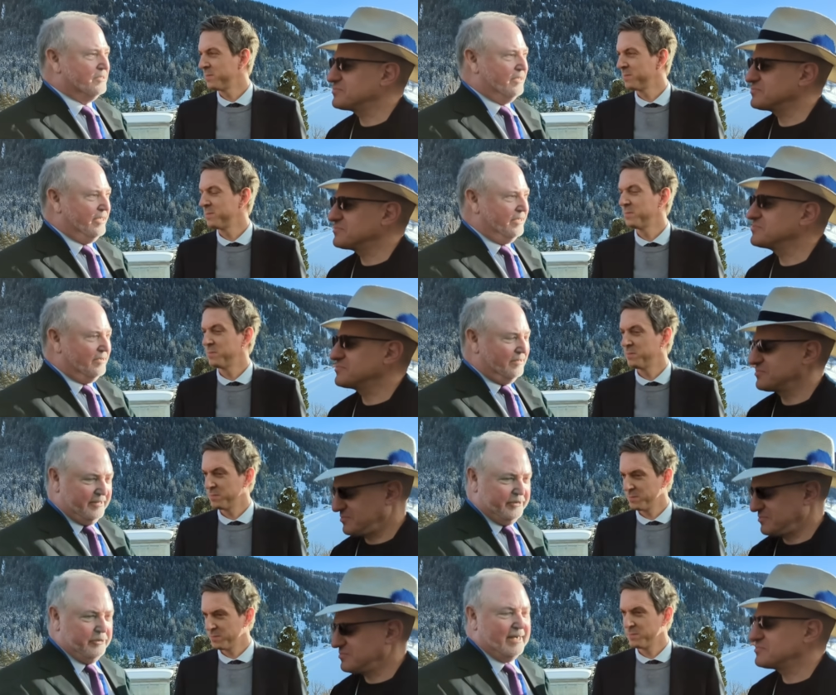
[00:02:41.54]
Speaker 1: on the
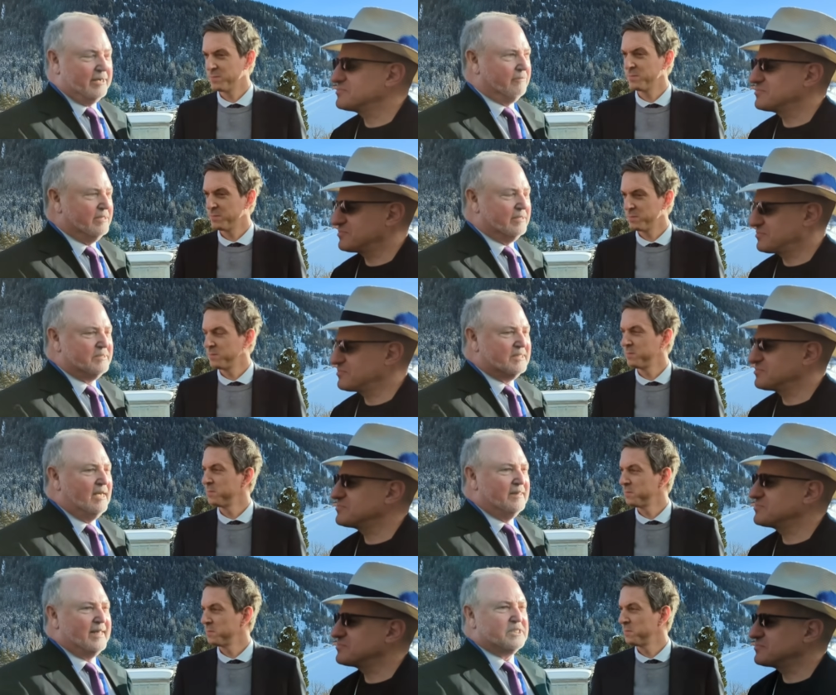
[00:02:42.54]
new algorithms.
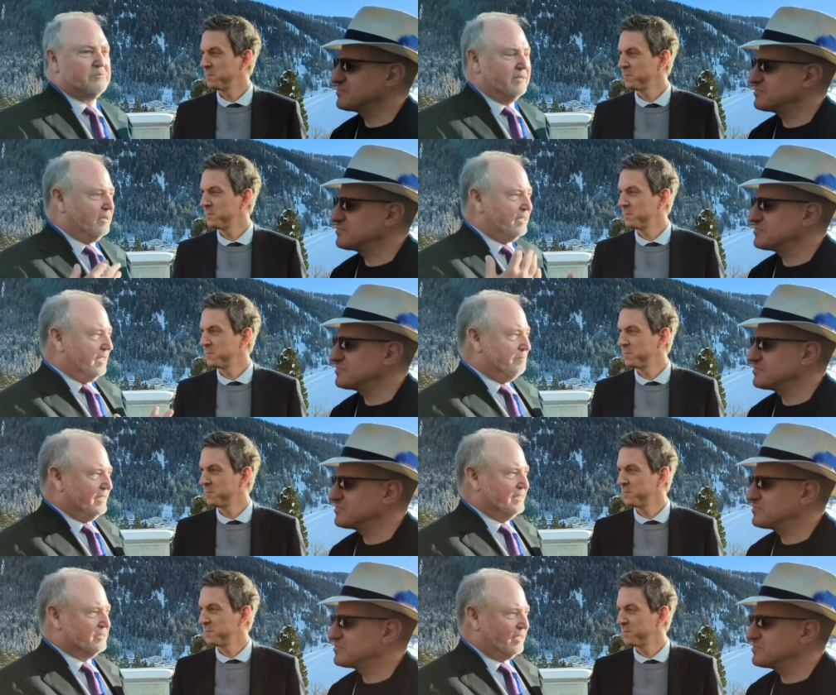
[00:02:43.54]
That's what our
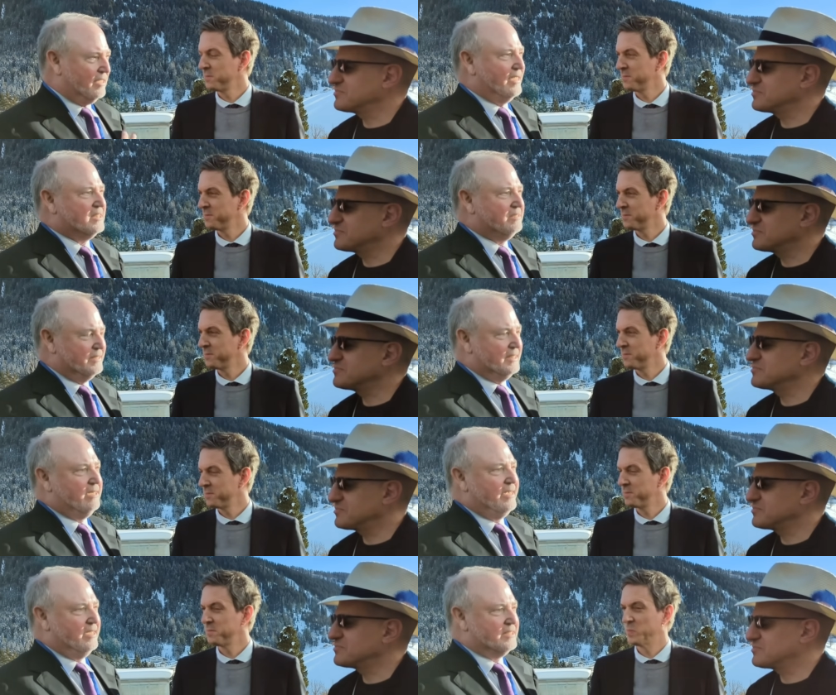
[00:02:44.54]
companies, our clients have been
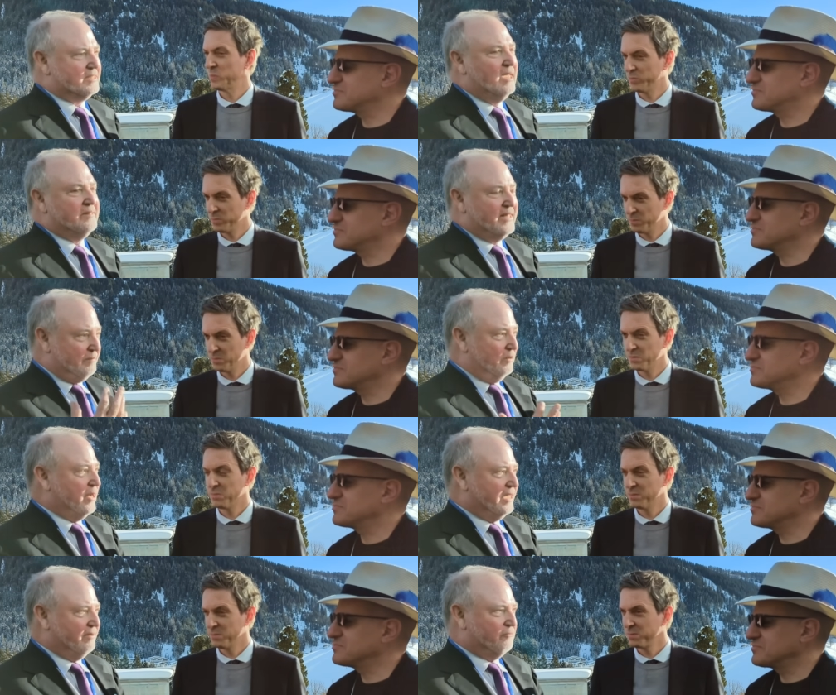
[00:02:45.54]
telling us they've been
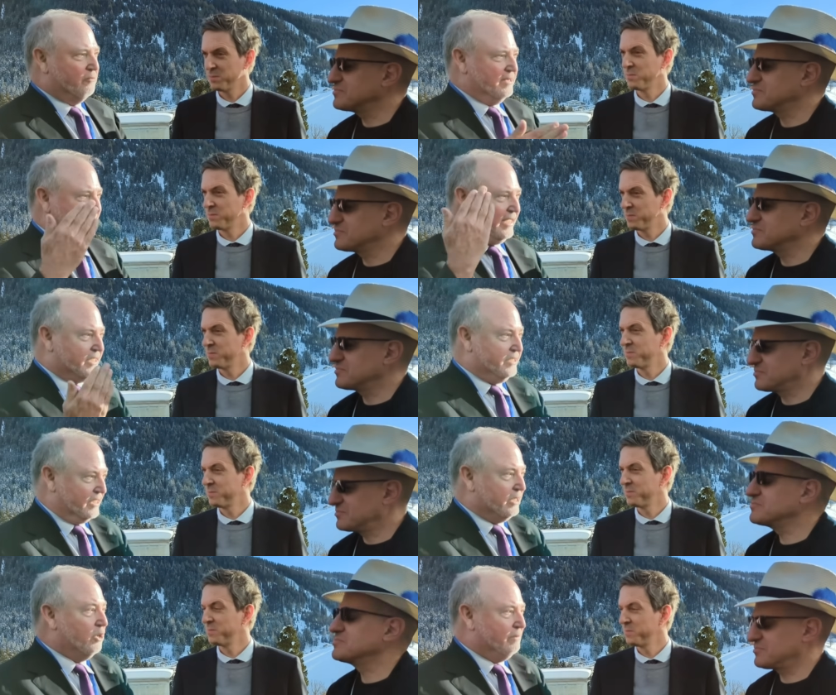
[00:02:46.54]
waiting for to hit the
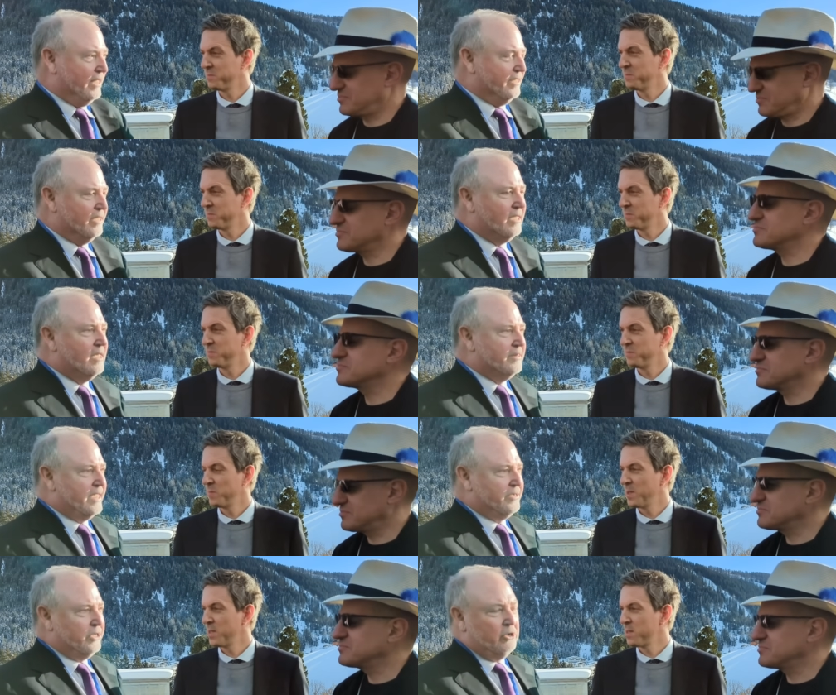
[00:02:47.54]
go button. They
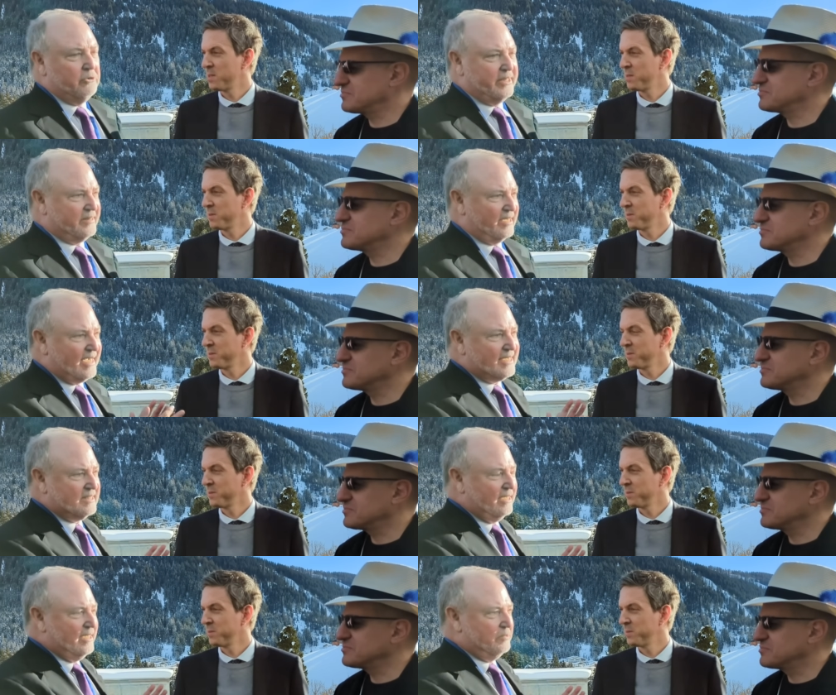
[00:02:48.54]
know that the last
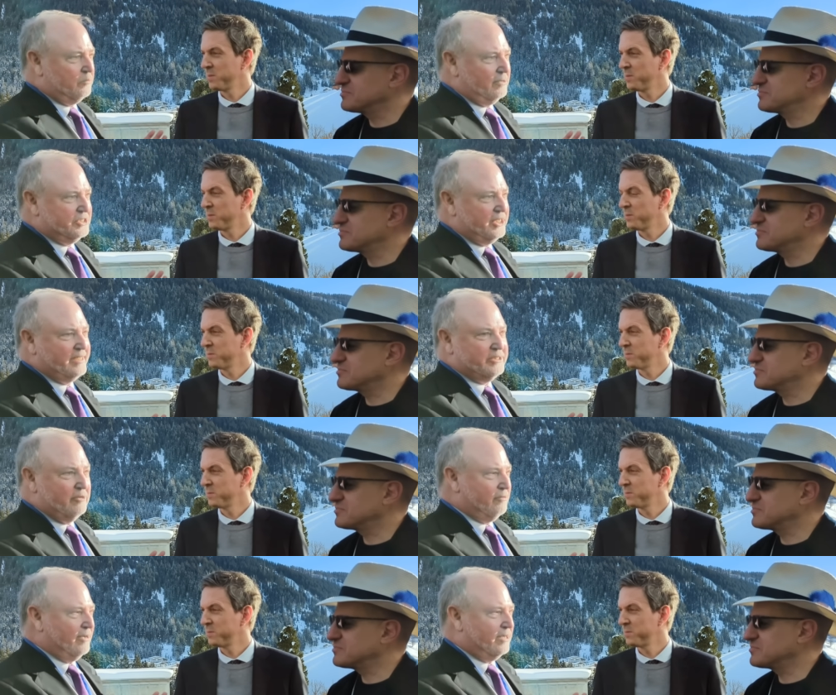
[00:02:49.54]
time the world changed
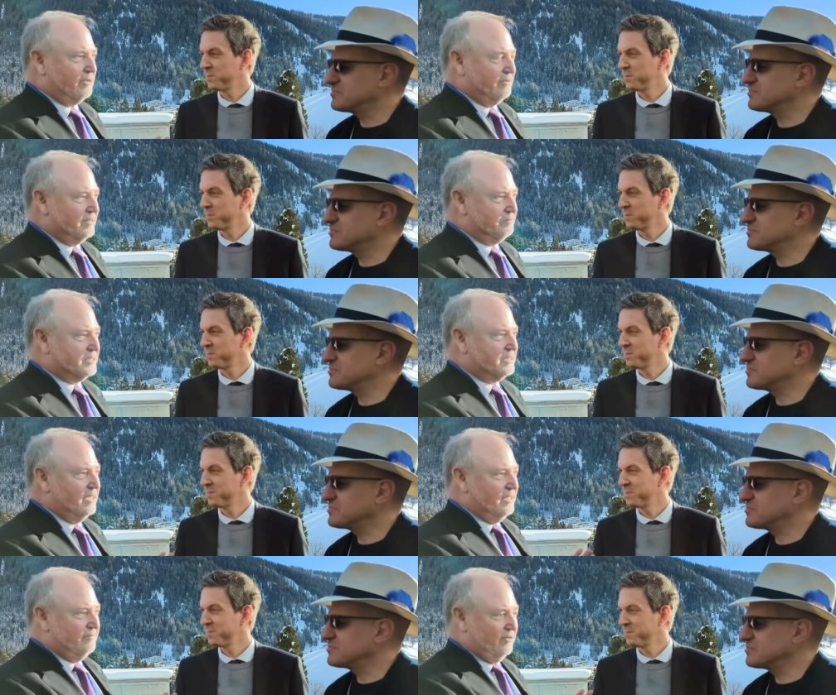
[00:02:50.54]
over algorithms
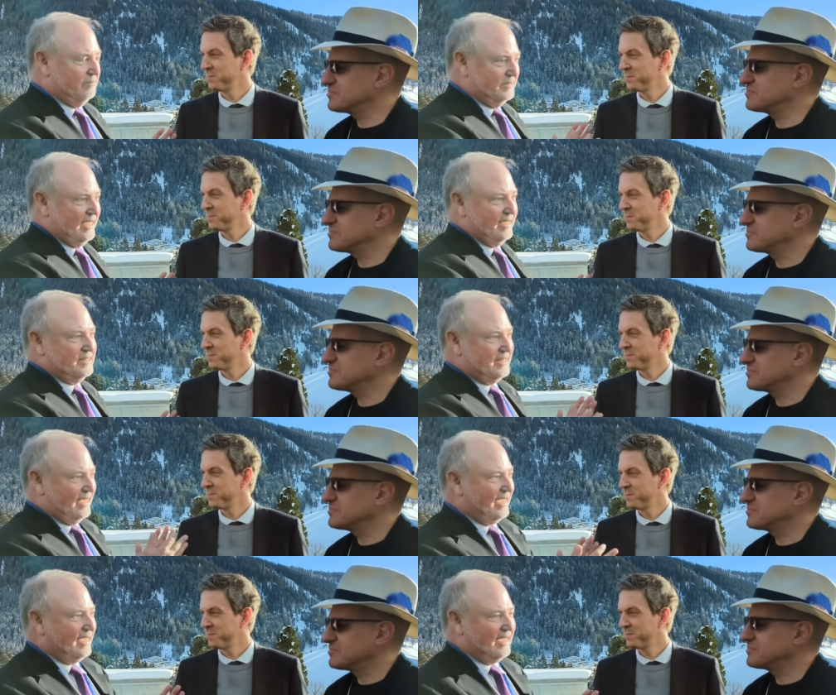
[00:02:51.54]
from DES to
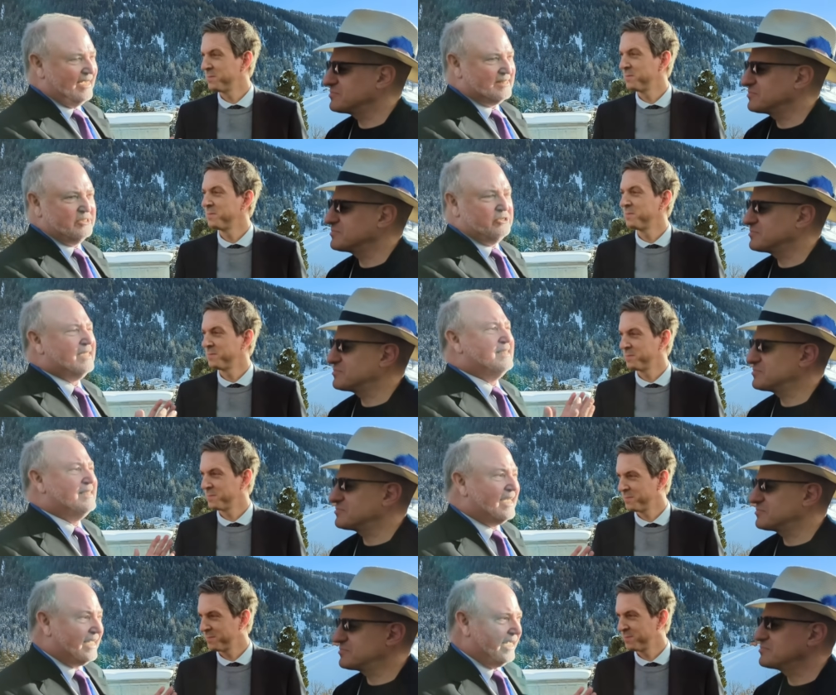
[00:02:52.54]
AES, it took a
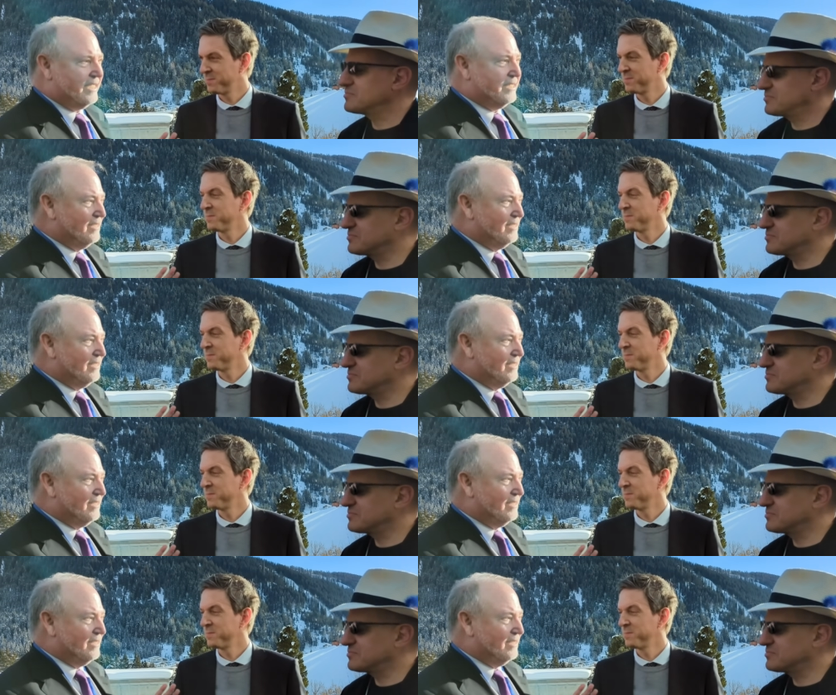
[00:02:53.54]
decade.